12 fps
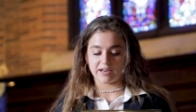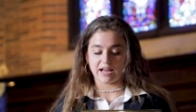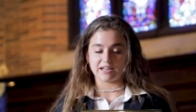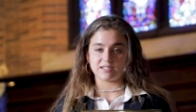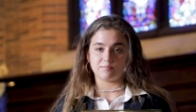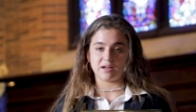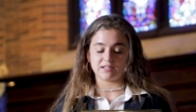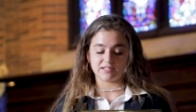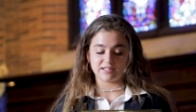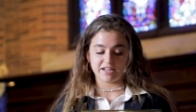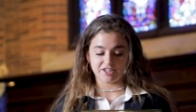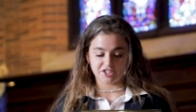and head to Penn
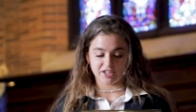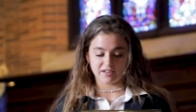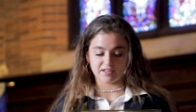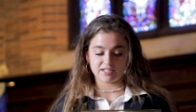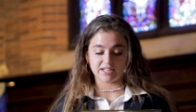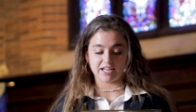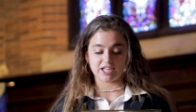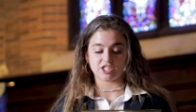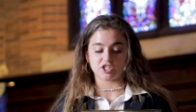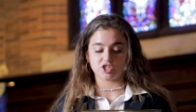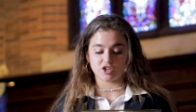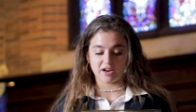Station to catch
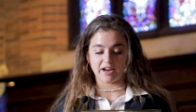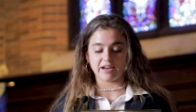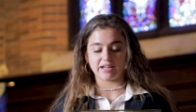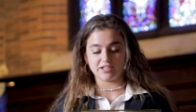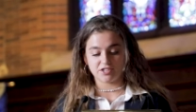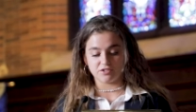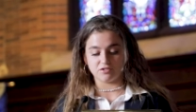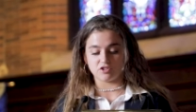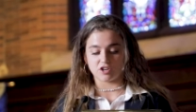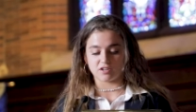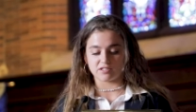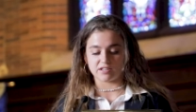a train into New
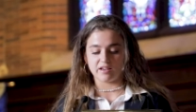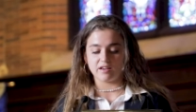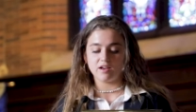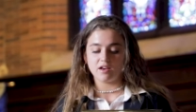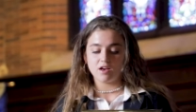Jersey